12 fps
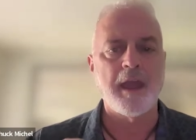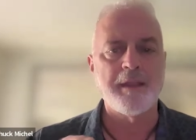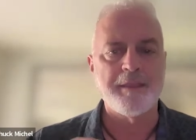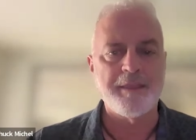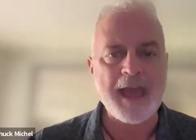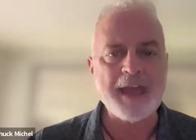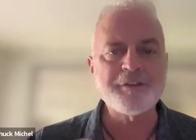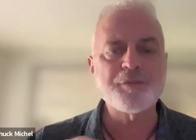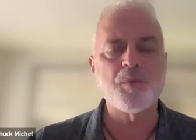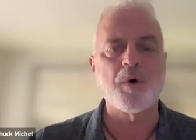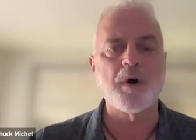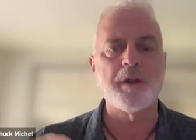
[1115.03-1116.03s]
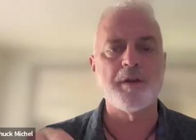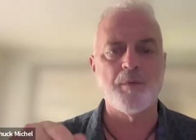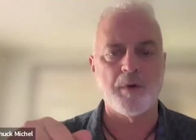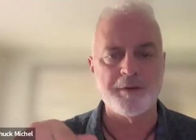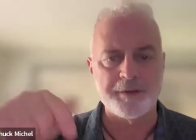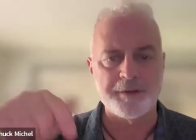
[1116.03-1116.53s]
And that's what,
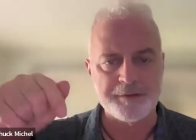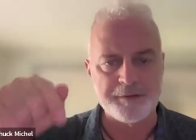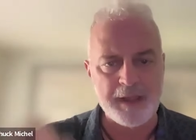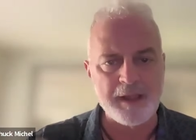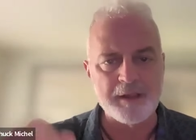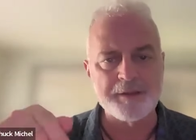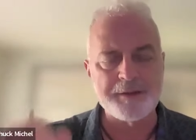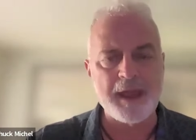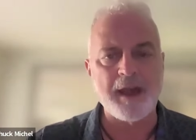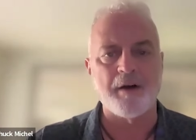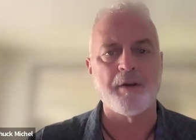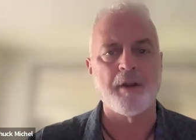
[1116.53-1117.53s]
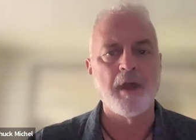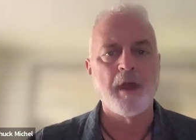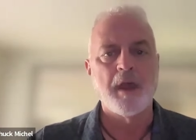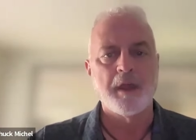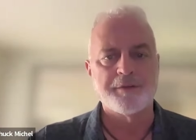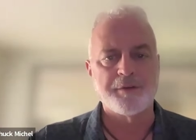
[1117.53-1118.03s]
once it's nailed down,
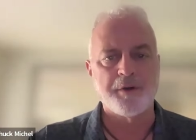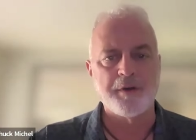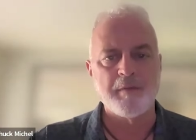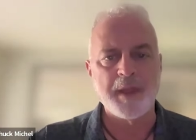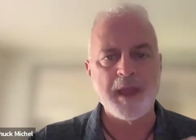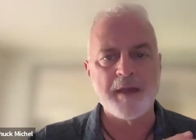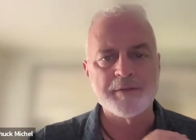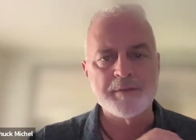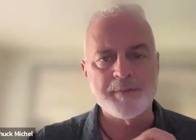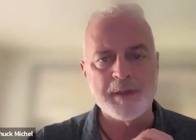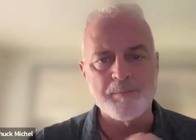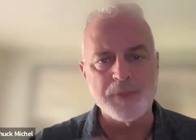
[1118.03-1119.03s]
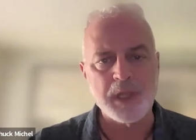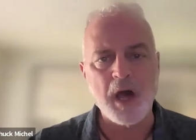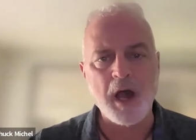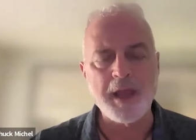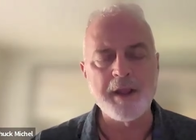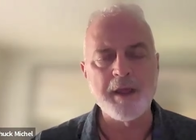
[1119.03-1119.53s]
is going to be able to be
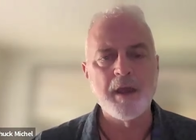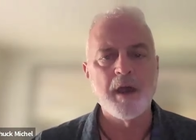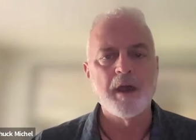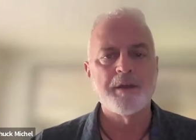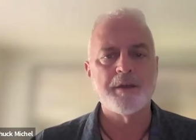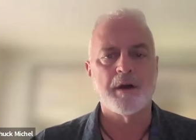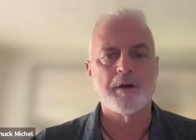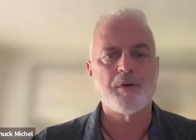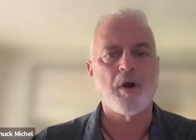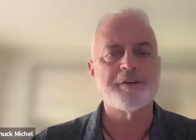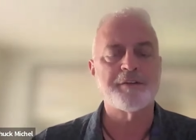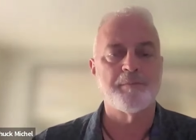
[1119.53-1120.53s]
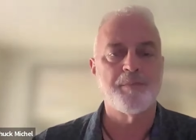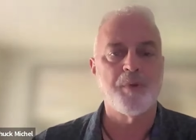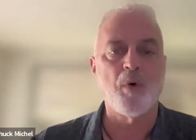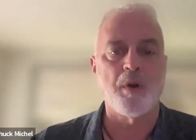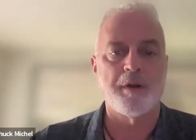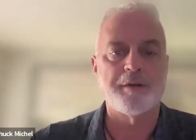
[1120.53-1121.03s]
applied across the
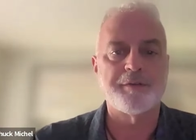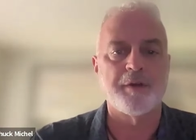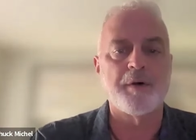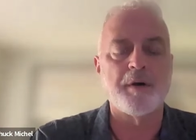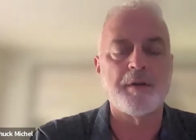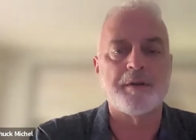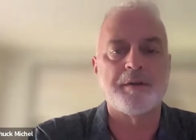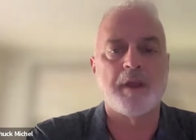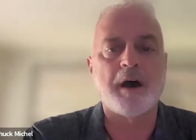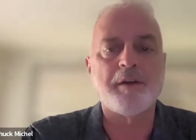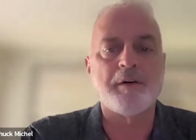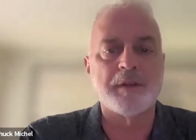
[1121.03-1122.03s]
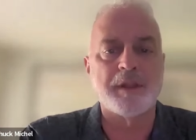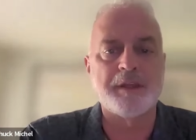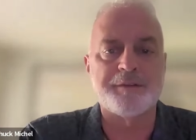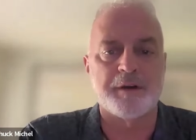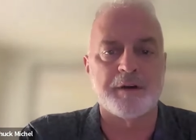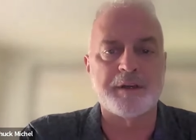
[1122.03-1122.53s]
board. So not only
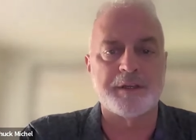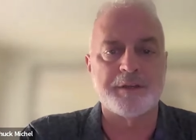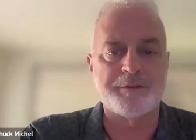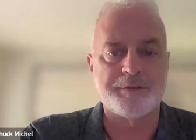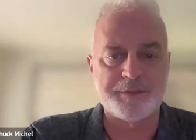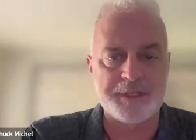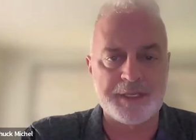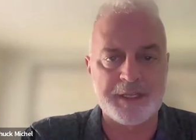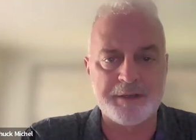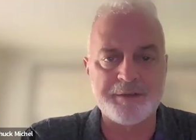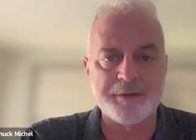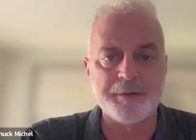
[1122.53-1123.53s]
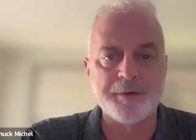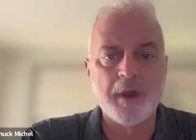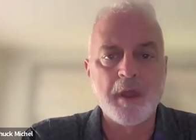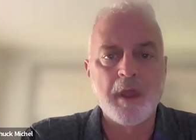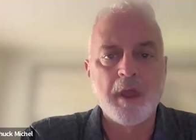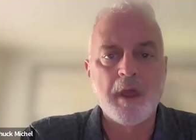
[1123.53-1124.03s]
is Duncan seeking to
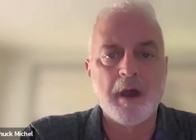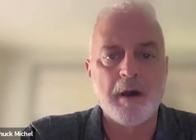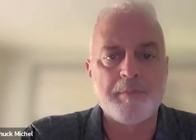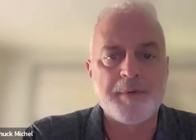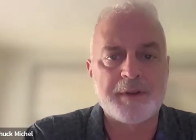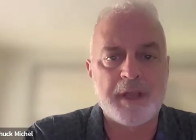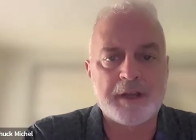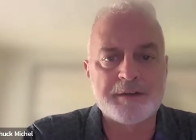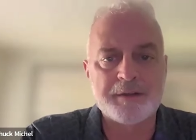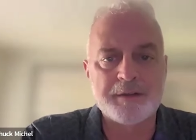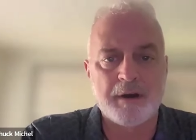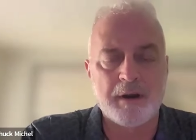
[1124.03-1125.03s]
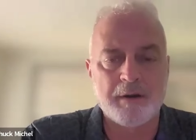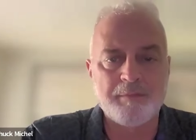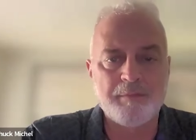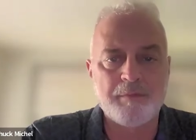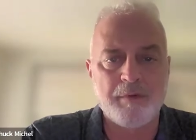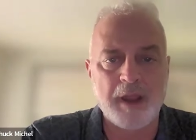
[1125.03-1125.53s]
uh, protect
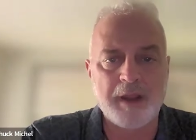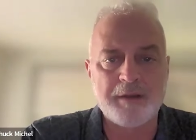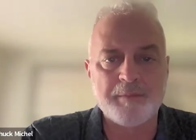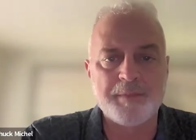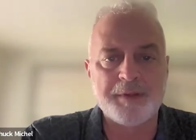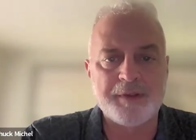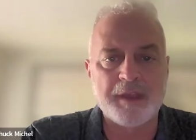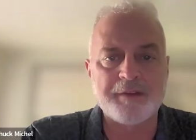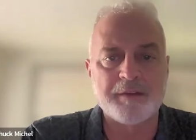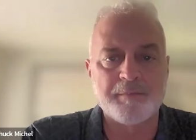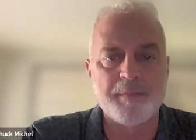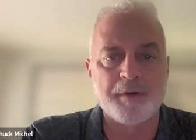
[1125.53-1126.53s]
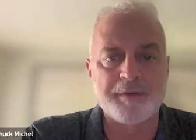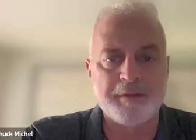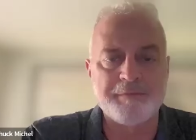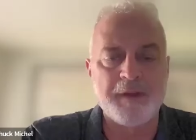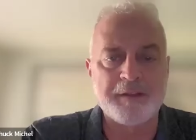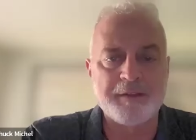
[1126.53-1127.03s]
our right to possess the most
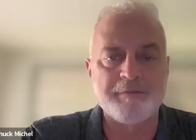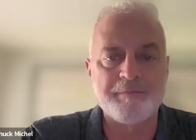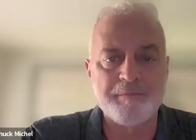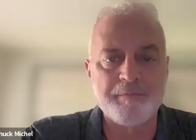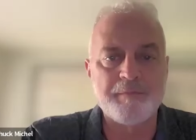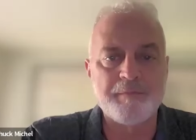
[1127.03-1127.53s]
effective